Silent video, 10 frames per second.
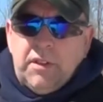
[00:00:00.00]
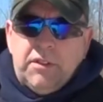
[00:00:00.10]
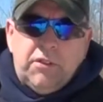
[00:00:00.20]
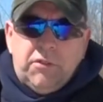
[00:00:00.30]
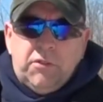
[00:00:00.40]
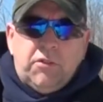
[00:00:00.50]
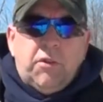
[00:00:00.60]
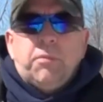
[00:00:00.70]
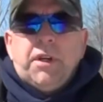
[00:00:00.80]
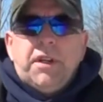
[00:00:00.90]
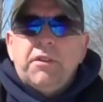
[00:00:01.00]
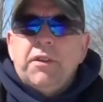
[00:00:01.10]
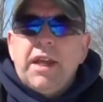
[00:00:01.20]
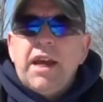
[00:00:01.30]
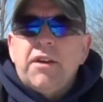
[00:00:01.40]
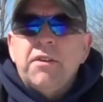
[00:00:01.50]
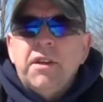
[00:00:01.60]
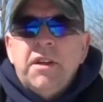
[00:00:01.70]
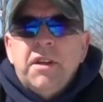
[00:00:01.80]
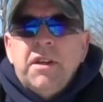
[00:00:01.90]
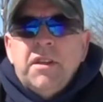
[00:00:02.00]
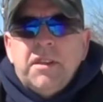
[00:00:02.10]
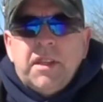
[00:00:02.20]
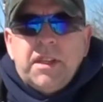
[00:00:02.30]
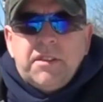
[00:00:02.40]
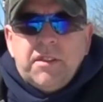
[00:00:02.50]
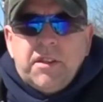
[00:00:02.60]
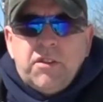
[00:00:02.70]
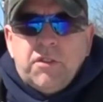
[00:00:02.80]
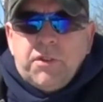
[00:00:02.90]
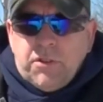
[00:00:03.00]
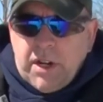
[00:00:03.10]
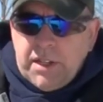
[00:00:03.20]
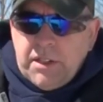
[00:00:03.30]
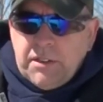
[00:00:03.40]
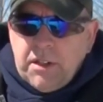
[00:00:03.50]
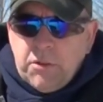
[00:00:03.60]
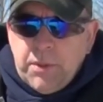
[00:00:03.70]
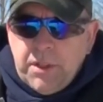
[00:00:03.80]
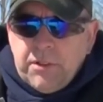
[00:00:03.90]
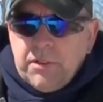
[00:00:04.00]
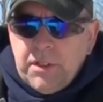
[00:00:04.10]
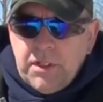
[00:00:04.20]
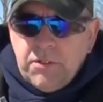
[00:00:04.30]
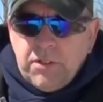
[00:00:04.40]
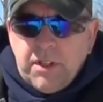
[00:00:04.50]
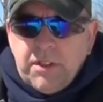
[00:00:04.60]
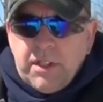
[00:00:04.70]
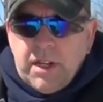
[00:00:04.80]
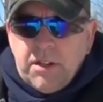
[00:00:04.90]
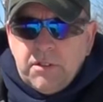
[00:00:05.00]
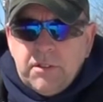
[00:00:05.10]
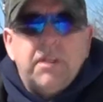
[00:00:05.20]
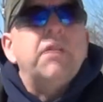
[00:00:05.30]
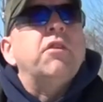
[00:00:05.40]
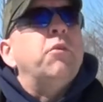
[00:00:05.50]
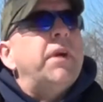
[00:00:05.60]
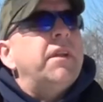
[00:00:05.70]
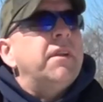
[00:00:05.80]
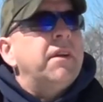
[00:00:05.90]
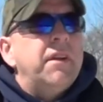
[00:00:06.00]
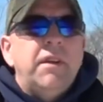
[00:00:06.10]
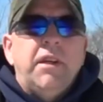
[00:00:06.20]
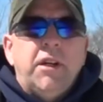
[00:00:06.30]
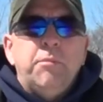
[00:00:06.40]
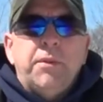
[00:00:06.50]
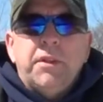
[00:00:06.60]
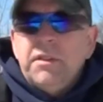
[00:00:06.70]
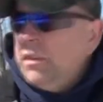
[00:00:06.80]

just jump right into it now, that if you're trying to get duckweed or leaves or anything out, let the wind help you